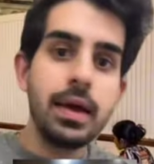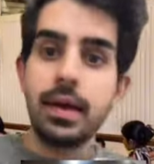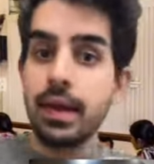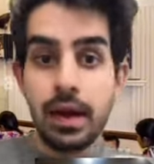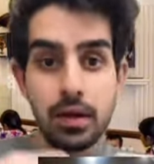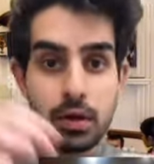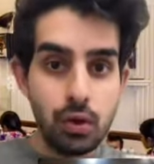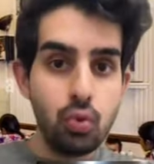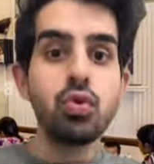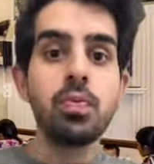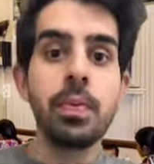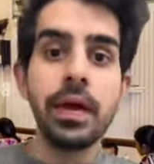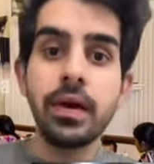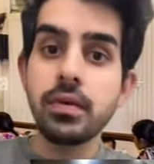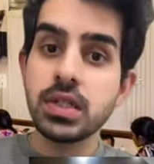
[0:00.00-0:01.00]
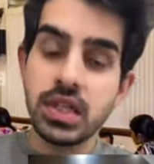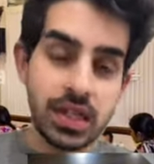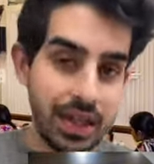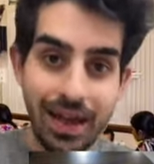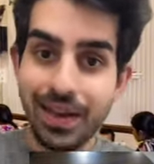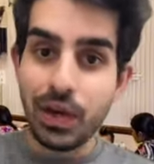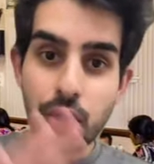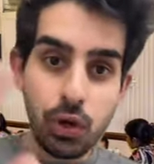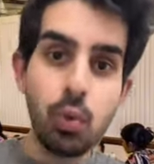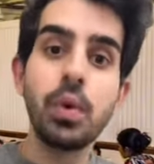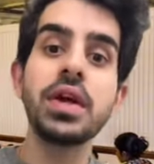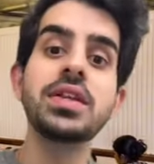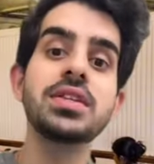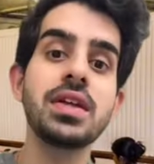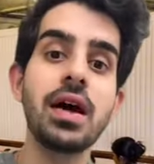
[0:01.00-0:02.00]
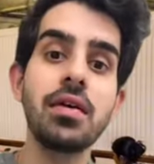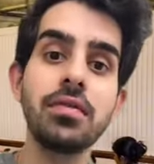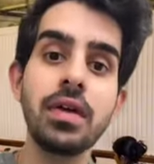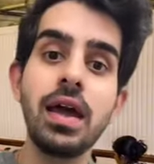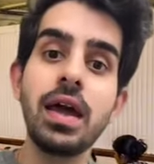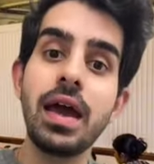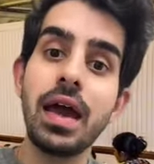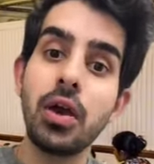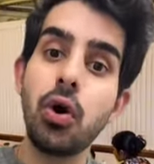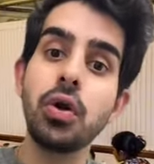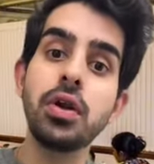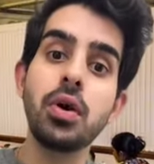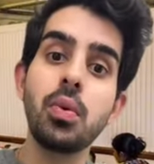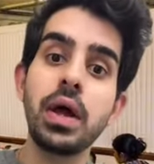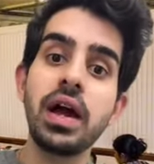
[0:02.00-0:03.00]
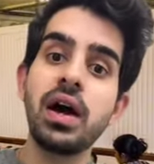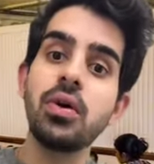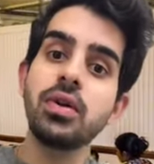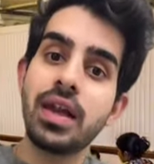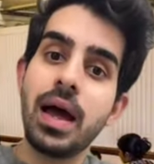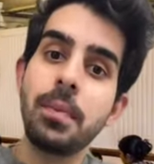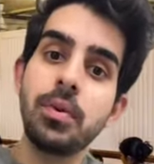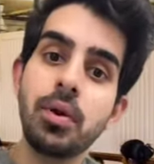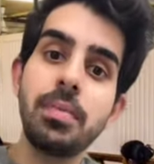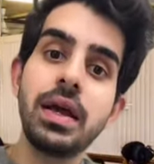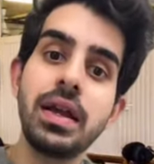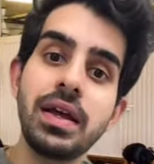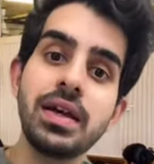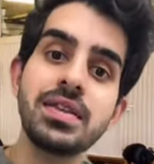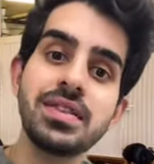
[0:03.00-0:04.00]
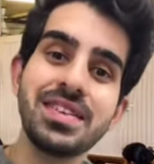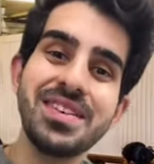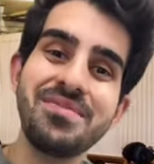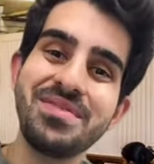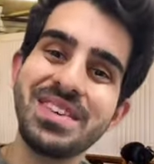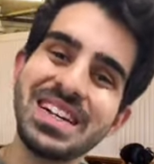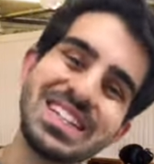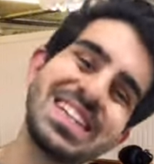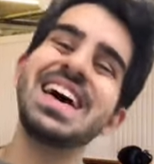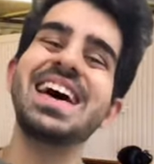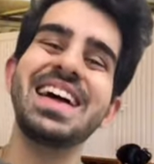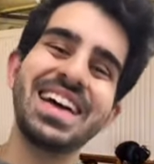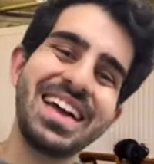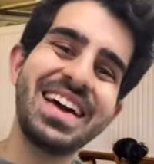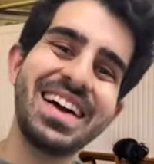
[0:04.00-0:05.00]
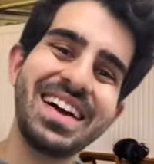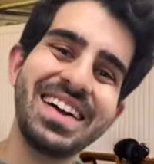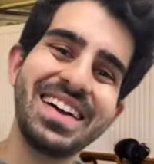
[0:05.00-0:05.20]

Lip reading: Get a toothpick, say thank you to your waitstaff, and on your way out, tap your belly and say, "Mazaa aaya!"